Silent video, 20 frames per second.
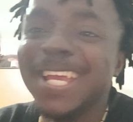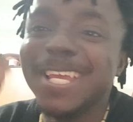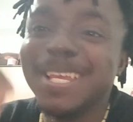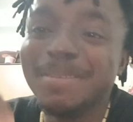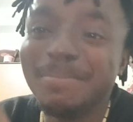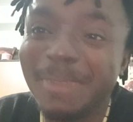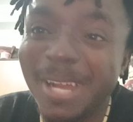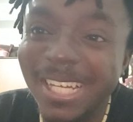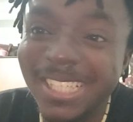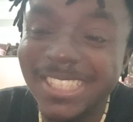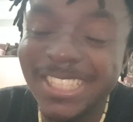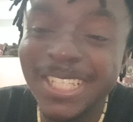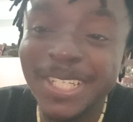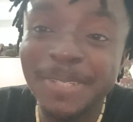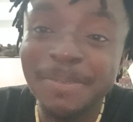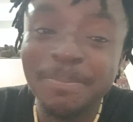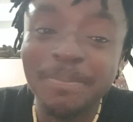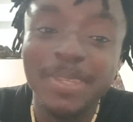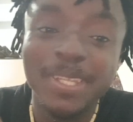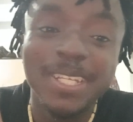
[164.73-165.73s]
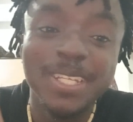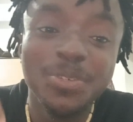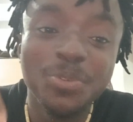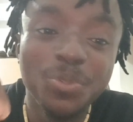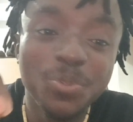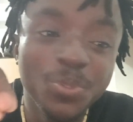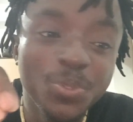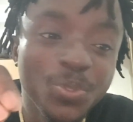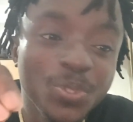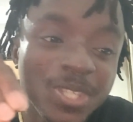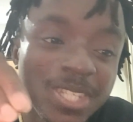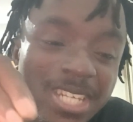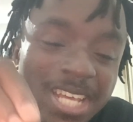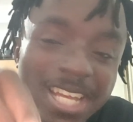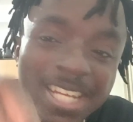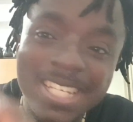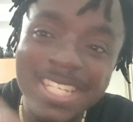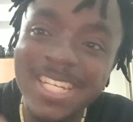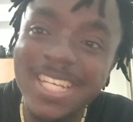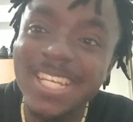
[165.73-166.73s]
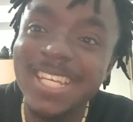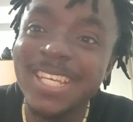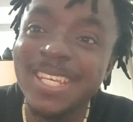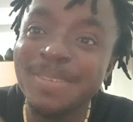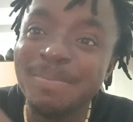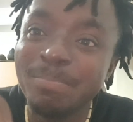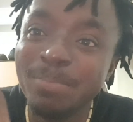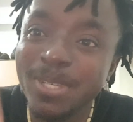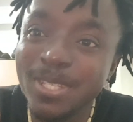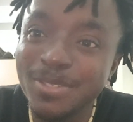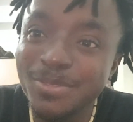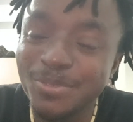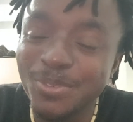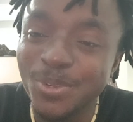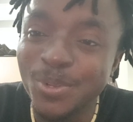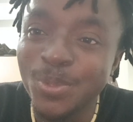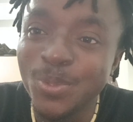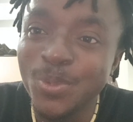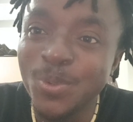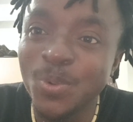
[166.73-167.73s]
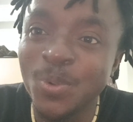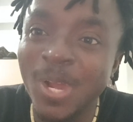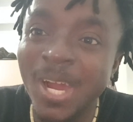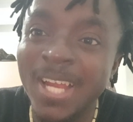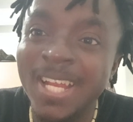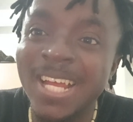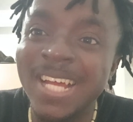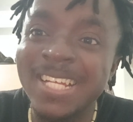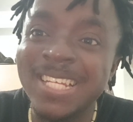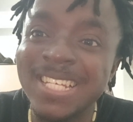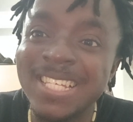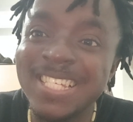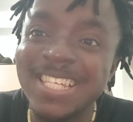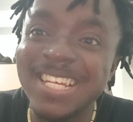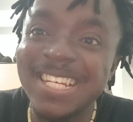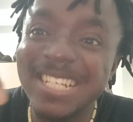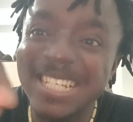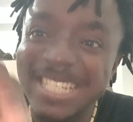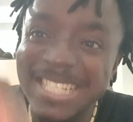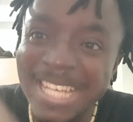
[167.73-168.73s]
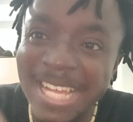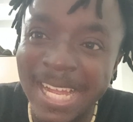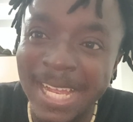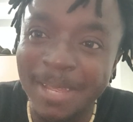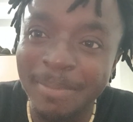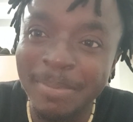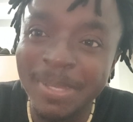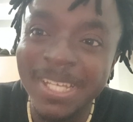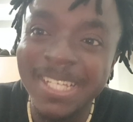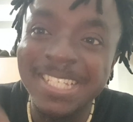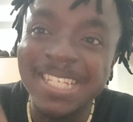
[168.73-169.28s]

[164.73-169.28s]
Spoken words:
Imagine they dig a pit for you, and at the same time,